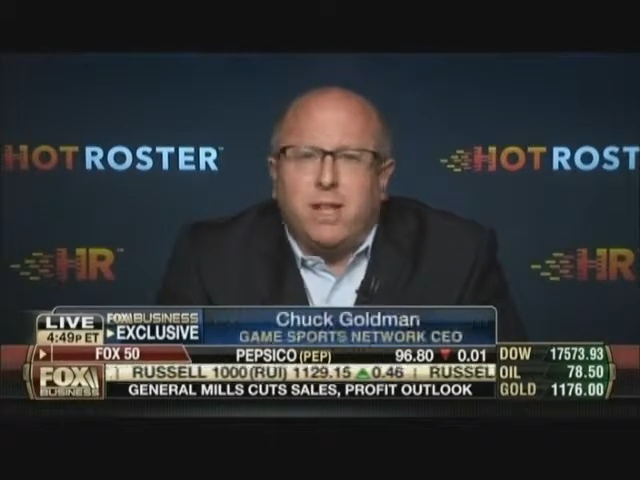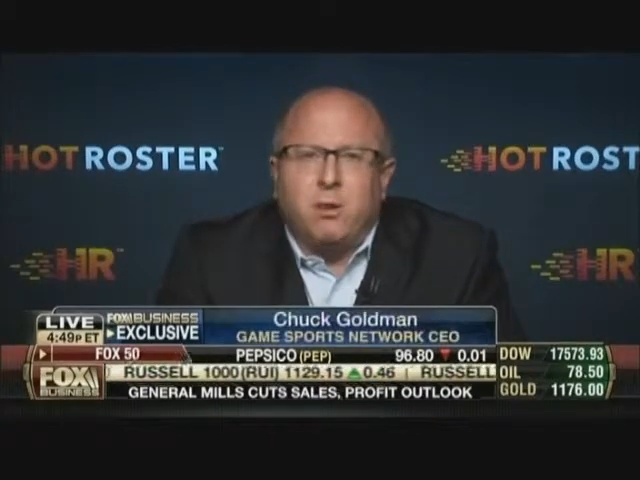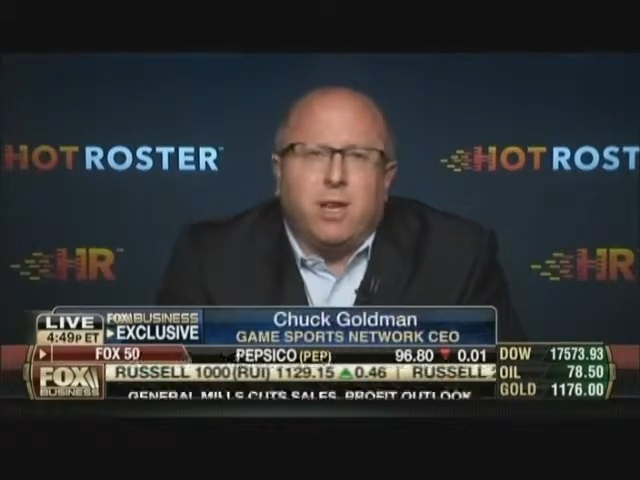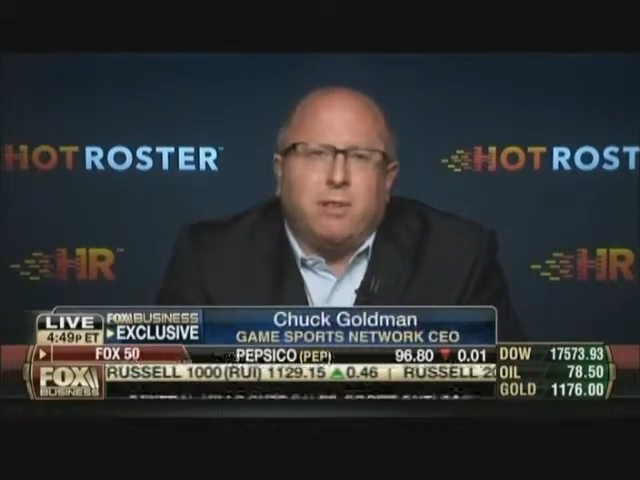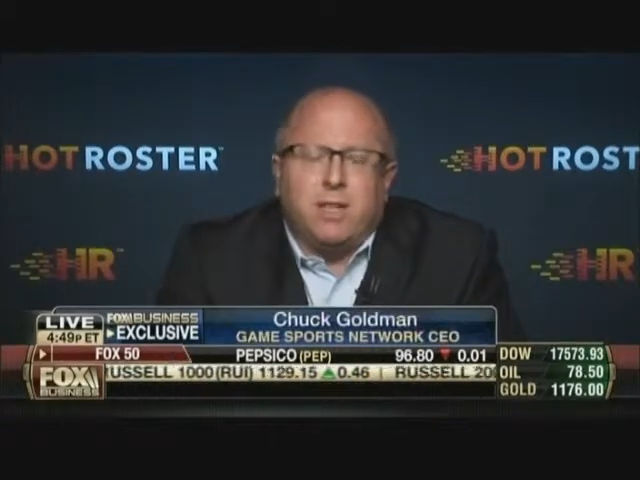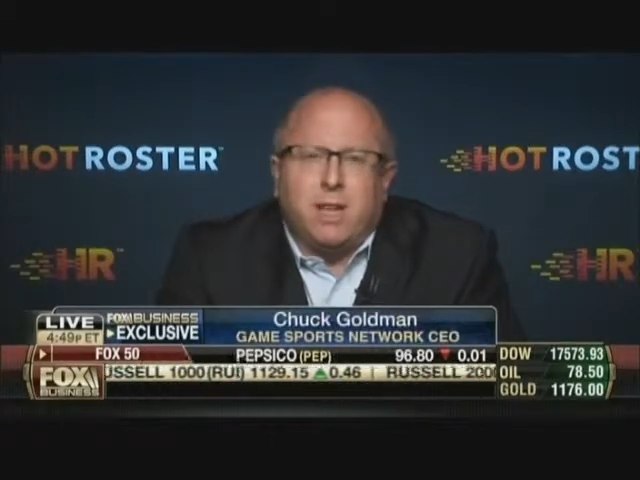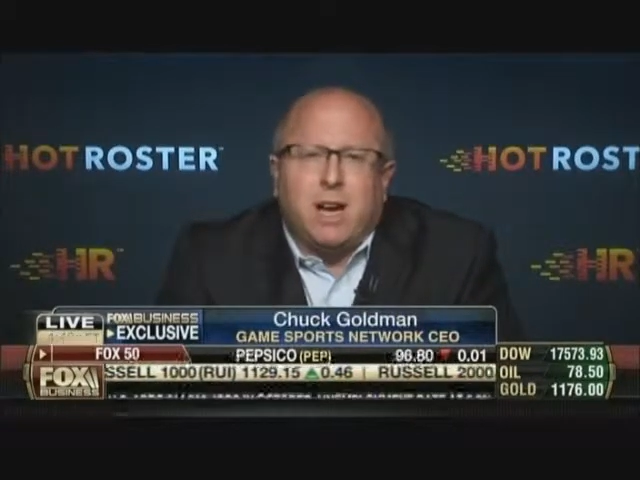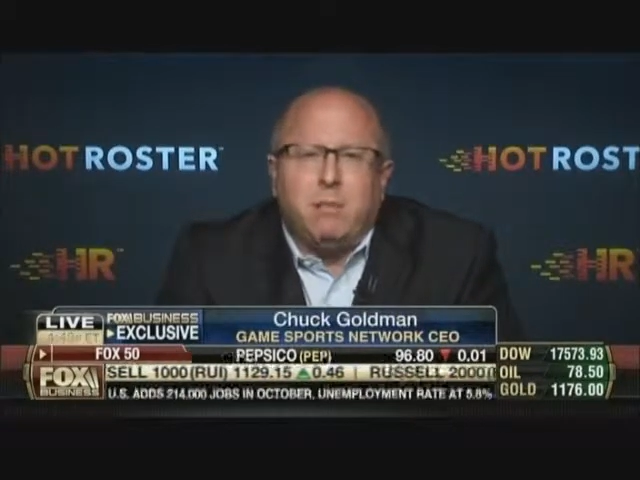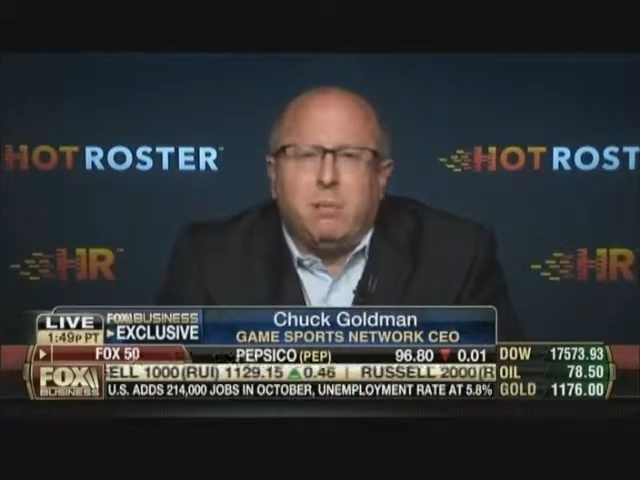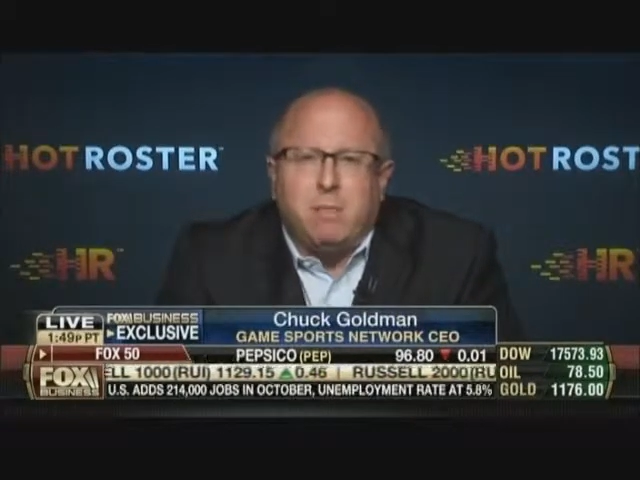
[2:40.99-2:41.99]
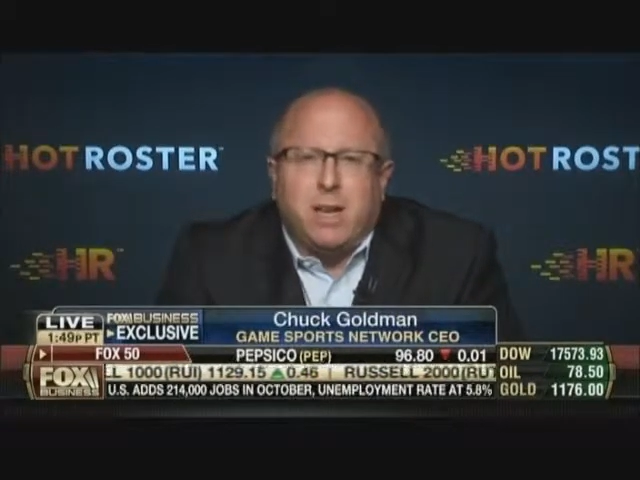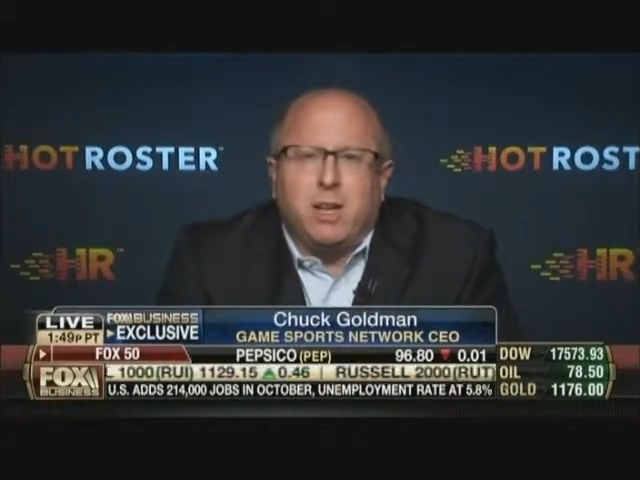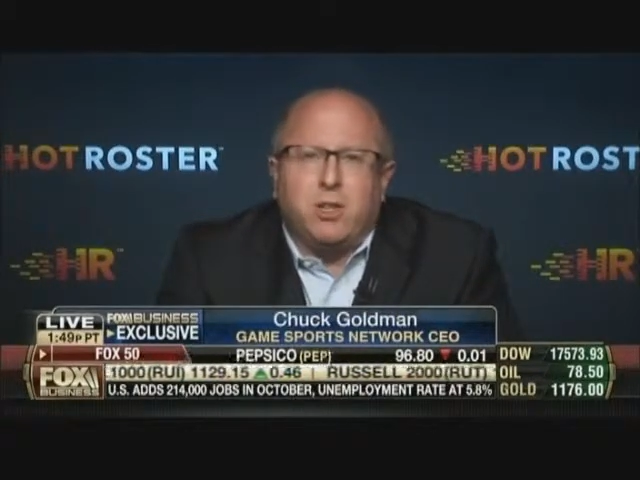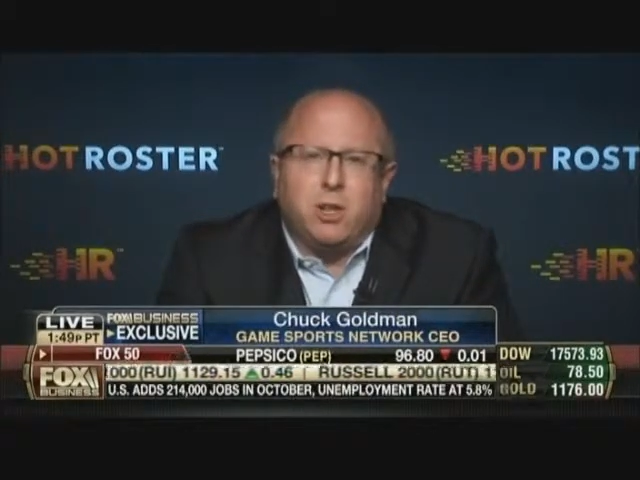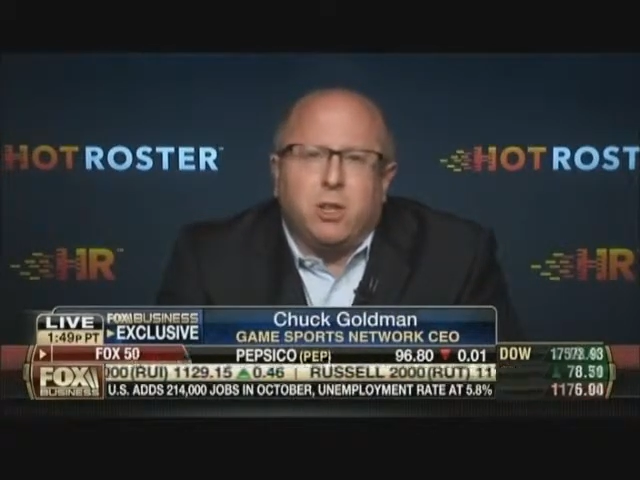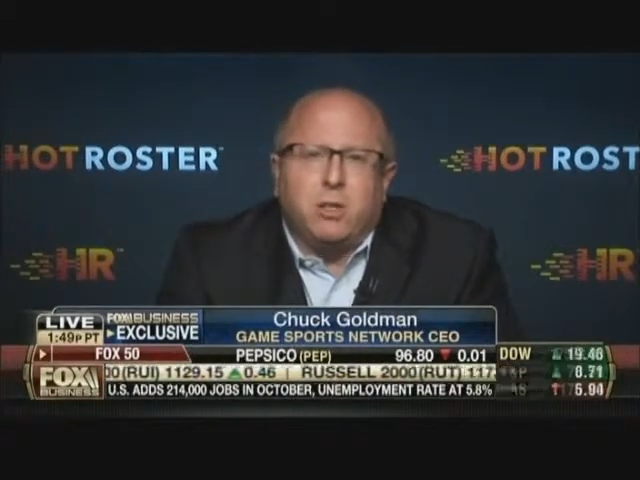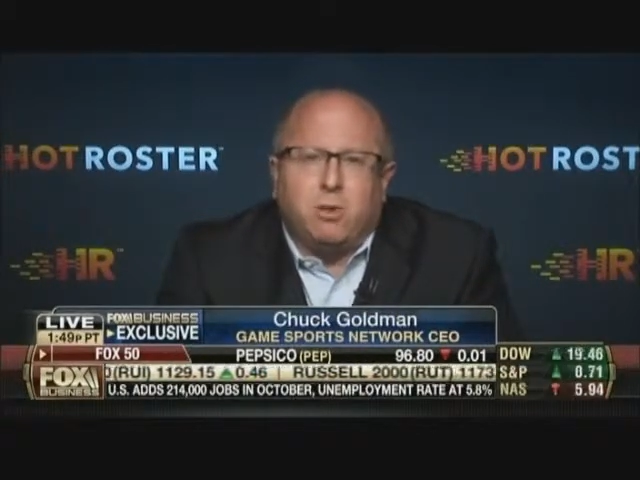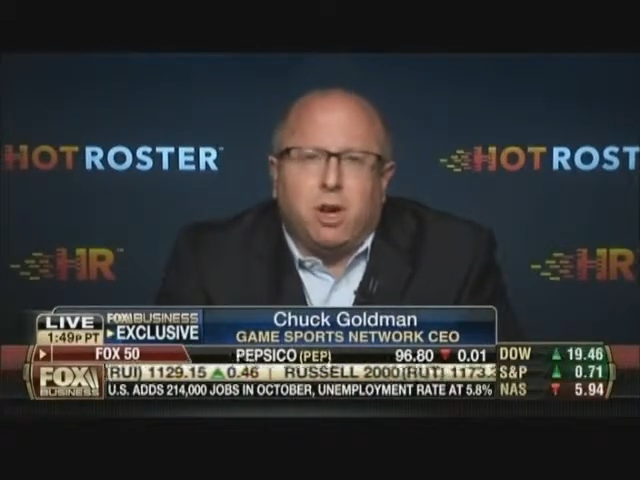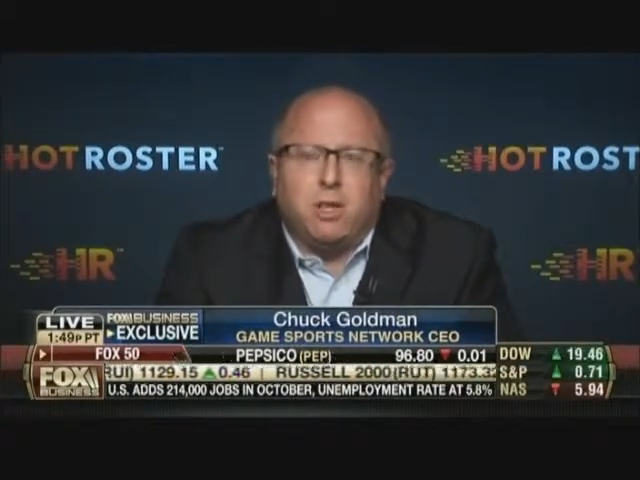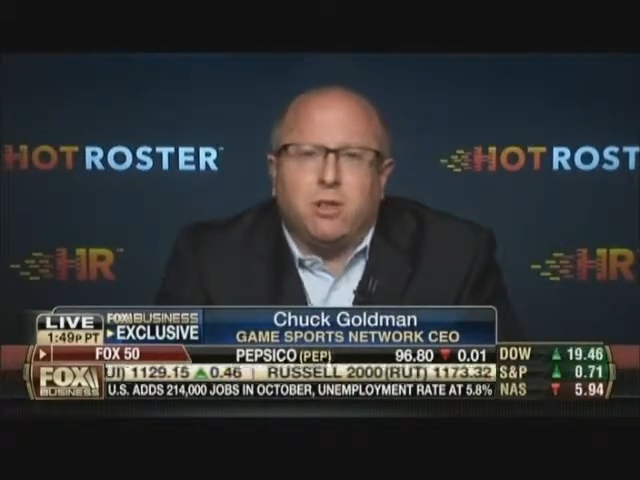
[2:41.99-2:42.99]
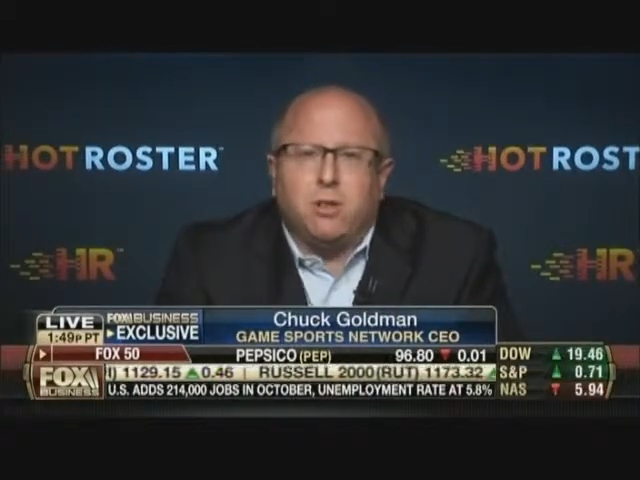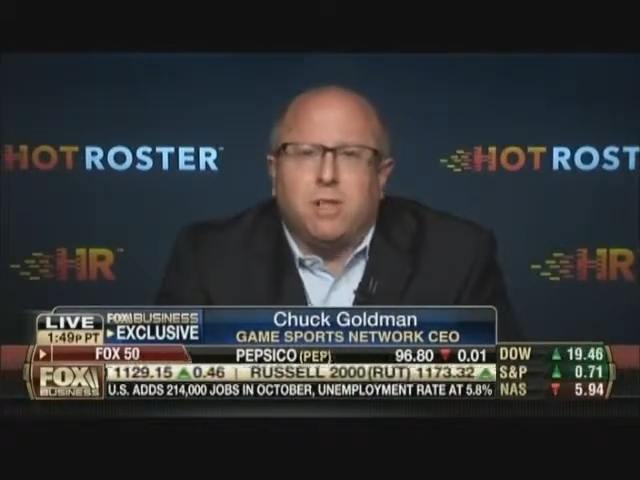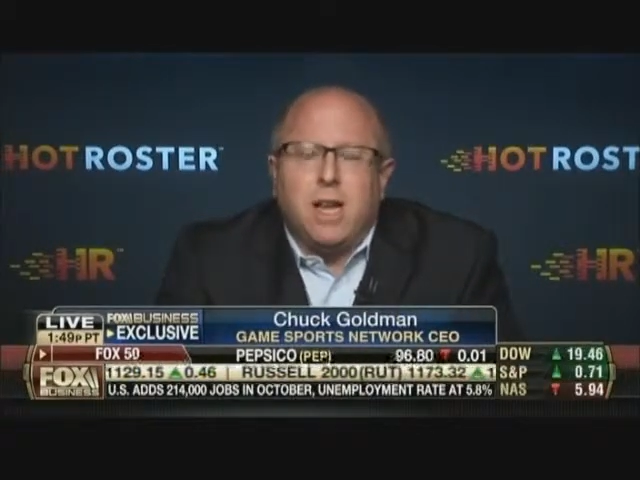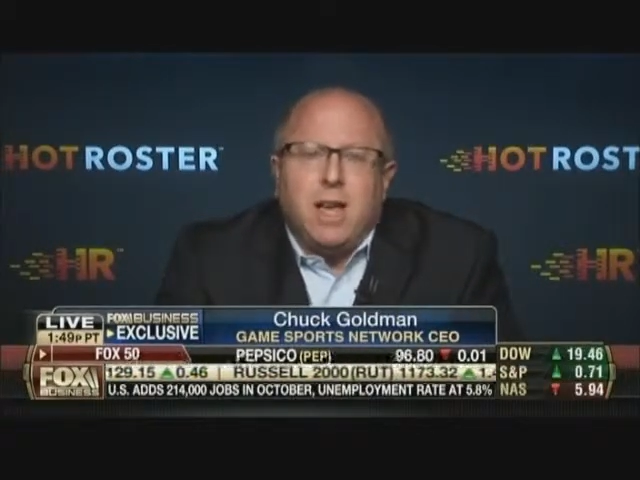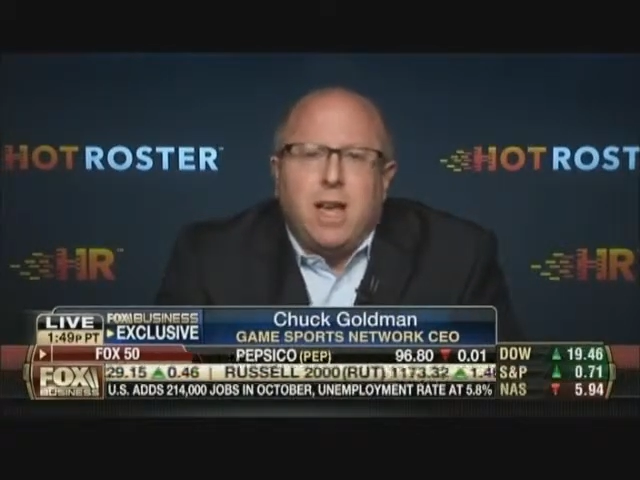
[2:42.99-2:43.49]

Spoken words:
They don't have the time to manage all these rosters.